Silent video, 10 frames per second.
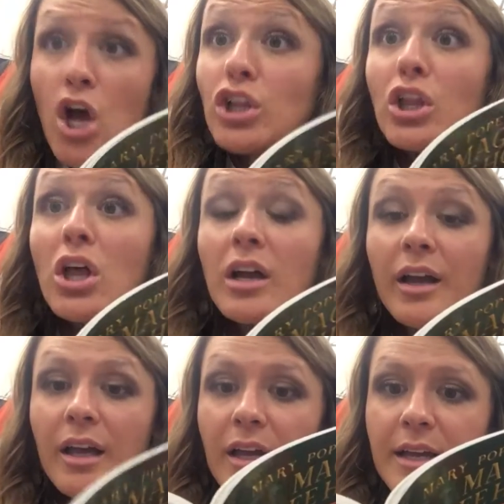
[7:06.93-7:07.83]
Look,
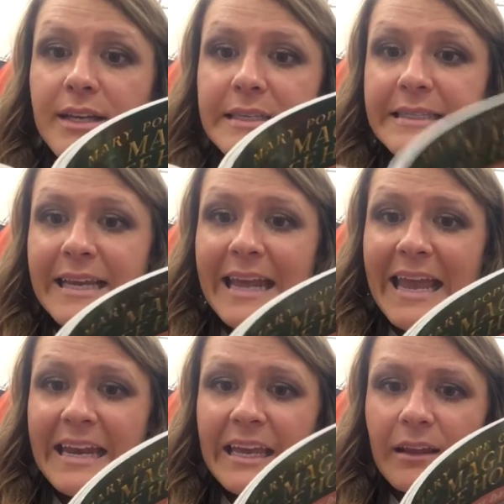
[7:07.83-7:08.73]
said
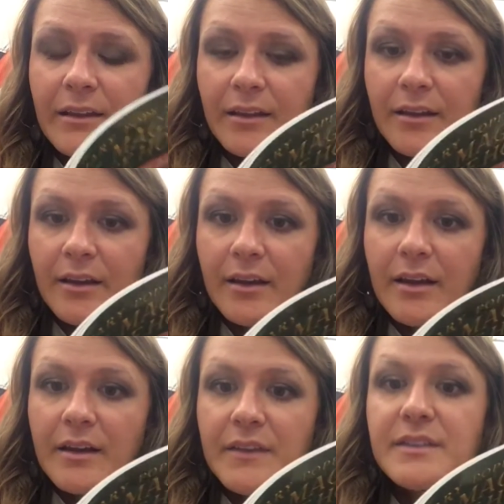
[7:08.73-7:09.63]
Annie.
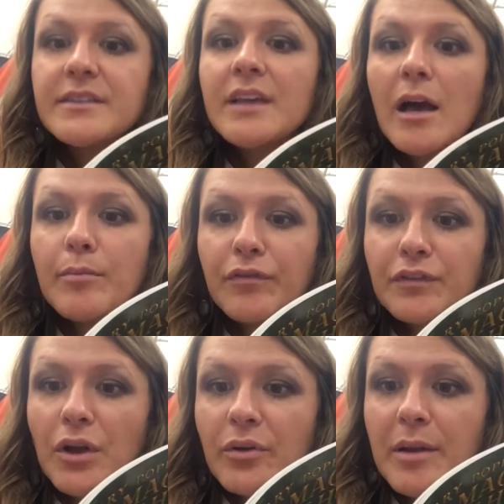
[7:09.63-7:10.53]
The sub
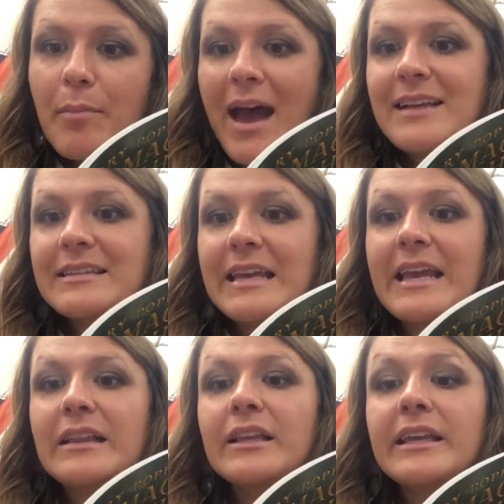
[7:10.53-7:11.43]
floated past a
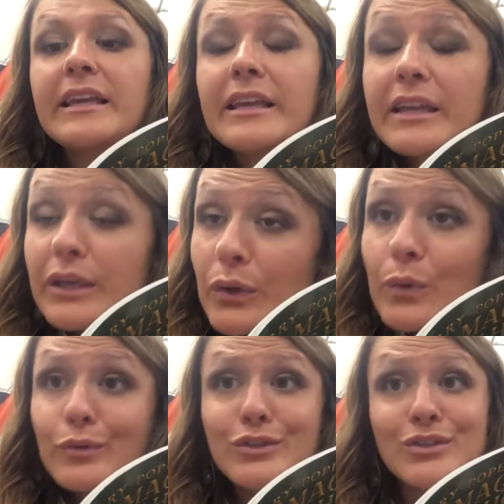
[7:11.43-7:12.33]

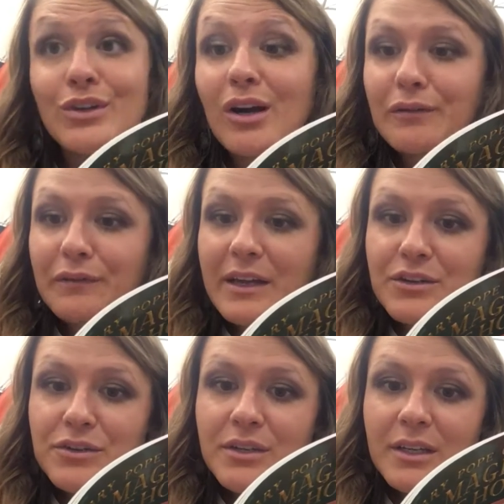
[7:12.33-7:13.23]
huge
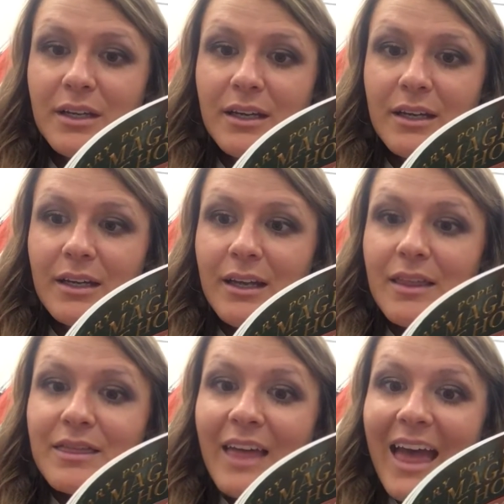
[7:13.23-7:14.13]
starfish,
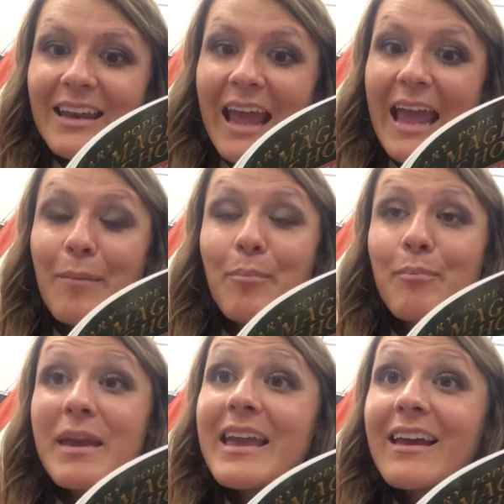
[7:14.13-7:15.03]
then a
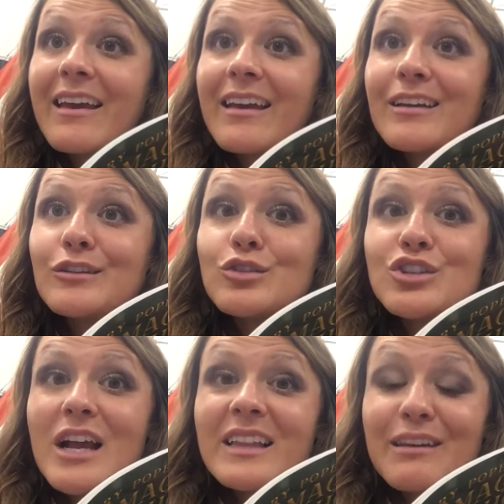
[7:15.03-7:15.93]
pink
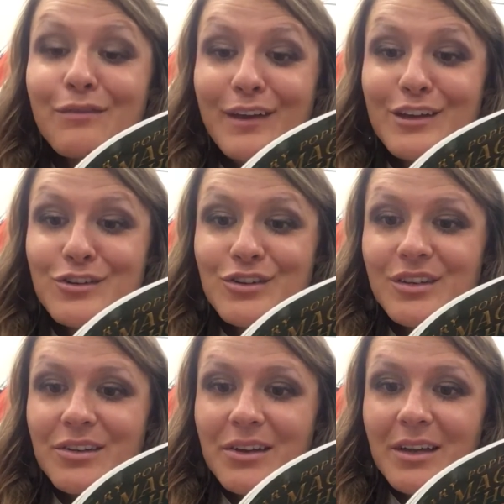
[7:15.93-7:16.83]
jellyfish,
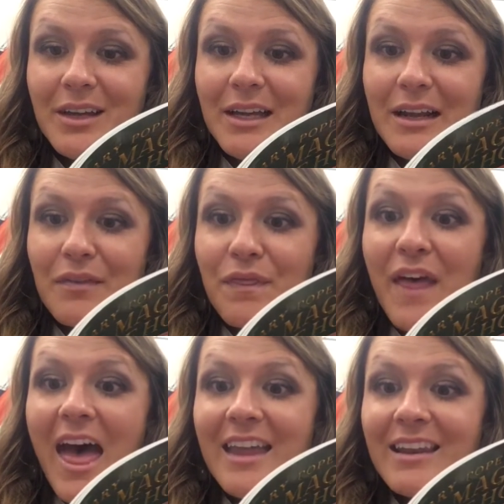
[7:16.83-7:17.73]

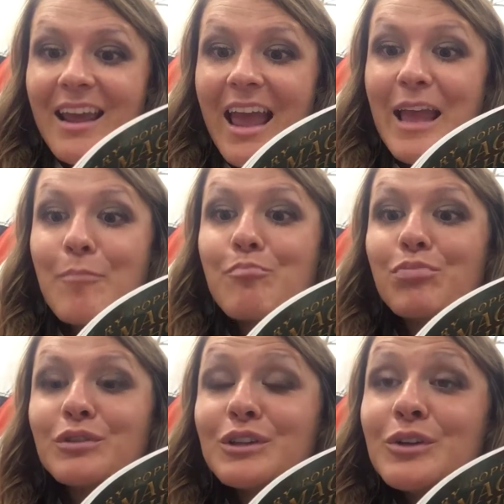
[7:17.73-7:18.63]
then a
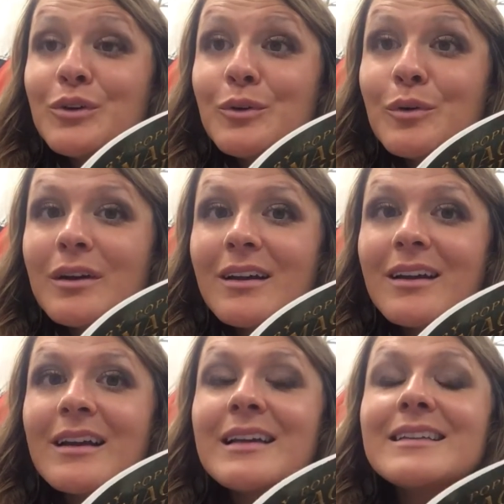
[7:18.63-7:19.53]
blue
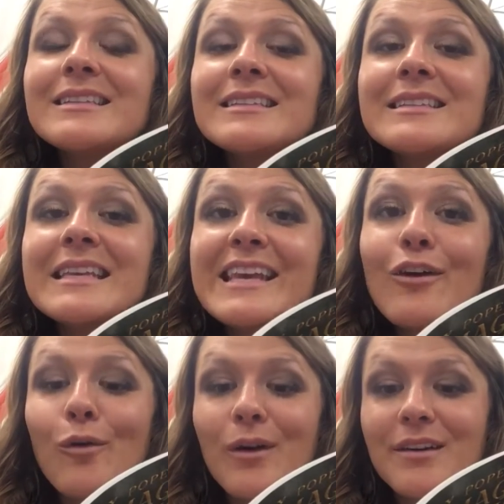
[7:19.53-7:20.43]

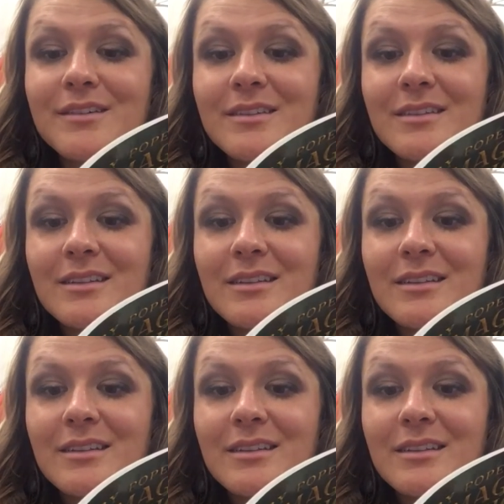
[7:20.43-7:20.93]
seahorse.